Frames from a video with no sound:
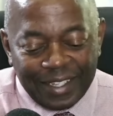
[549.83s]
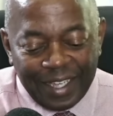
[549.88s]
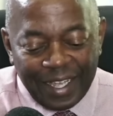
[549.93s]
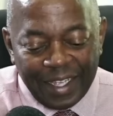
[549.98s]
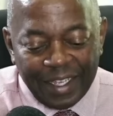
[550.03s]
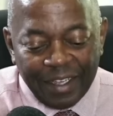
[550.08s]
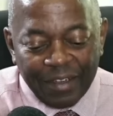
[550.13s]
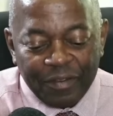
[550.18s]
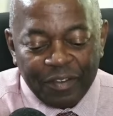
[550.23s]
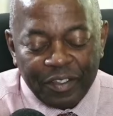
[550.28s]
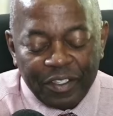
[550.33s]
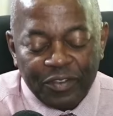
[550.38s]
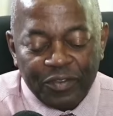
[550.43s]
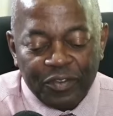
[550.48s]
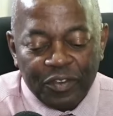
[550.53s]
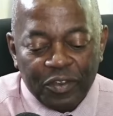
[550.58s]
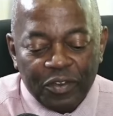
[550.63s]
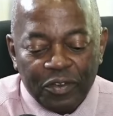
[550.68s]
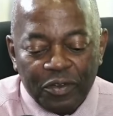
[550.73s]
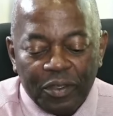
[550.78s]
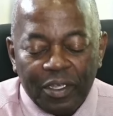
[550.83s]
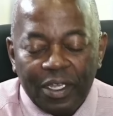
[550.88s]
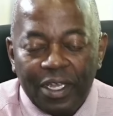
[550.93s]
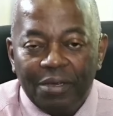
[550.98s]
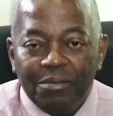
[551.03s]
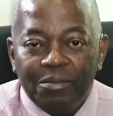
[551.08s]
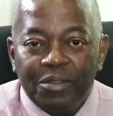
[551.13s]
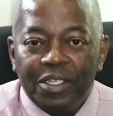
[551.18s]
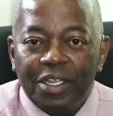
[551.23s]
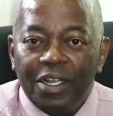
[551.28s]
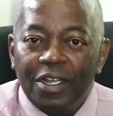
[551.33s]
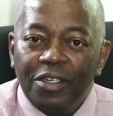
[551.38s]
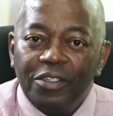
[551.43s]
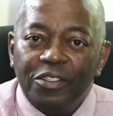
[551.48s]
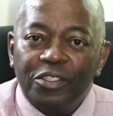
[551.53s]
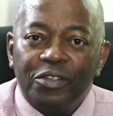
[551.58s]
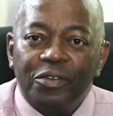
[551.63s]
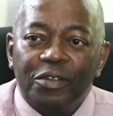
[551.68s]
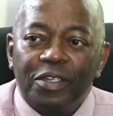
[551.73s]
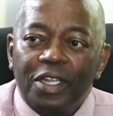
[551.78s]
day of his funeral comes
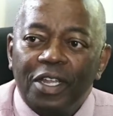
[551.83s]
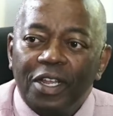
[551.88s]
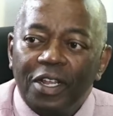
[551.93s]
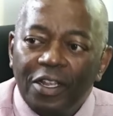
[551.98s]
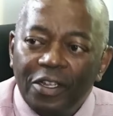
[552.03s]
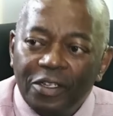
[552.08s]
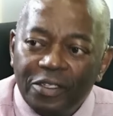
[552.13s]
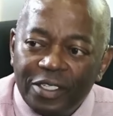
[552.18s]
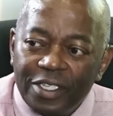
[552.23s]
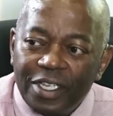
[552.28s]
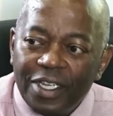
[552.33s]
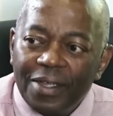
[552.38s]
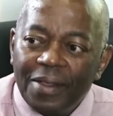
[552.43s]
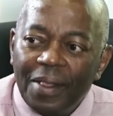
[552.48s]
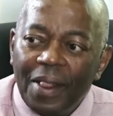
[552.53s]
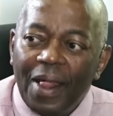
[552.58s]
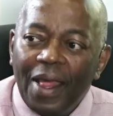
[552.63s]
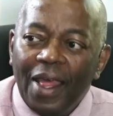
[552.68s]
closer and closer,